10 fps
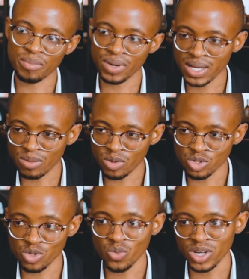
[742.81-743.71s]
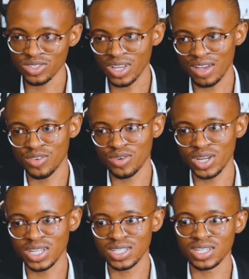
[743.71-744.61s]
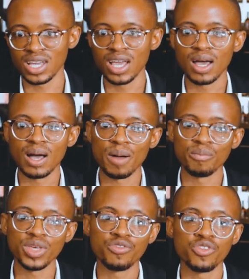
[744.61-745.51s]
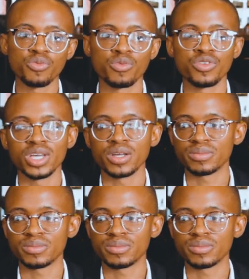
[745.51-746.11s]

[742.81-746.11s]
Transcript: applicable to what you have created. Um, if you then I